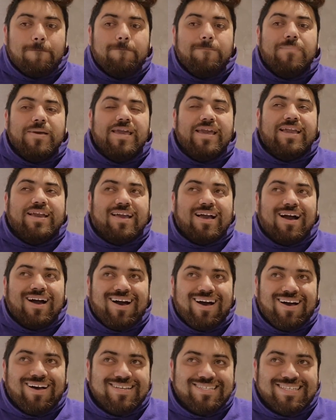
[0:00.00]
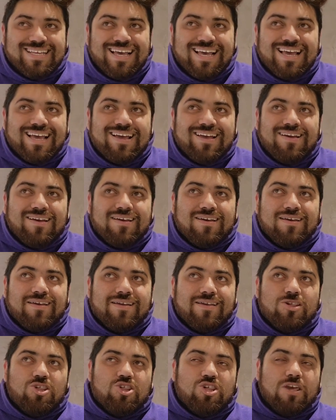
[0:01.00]
because
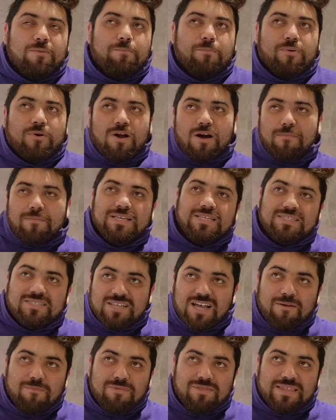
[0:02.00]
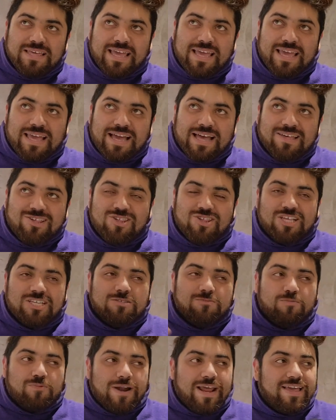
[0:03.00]
she promised something and
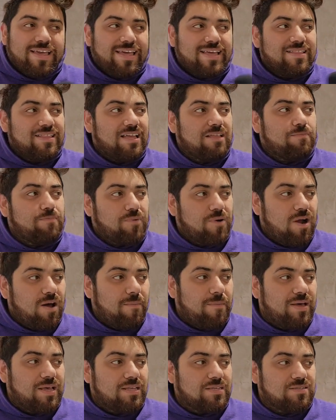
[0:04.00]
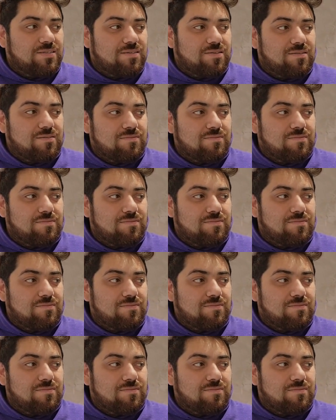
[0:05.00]
she's breaking that promise.